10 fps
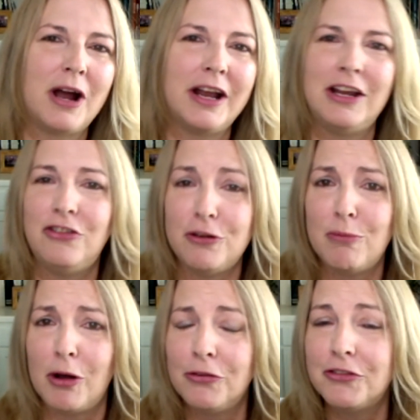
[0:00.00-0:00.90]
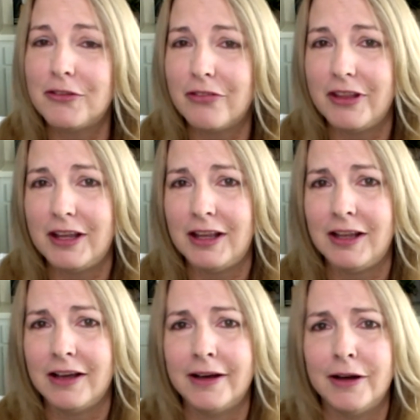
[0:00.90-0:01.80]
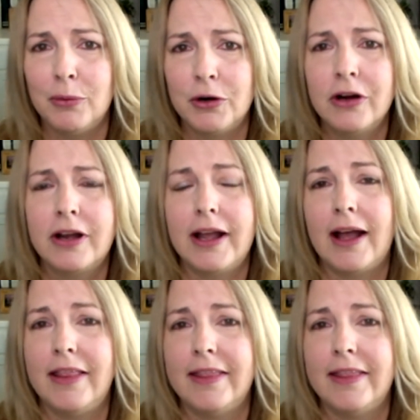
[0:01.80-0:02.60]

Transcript: run and do most of the uh, work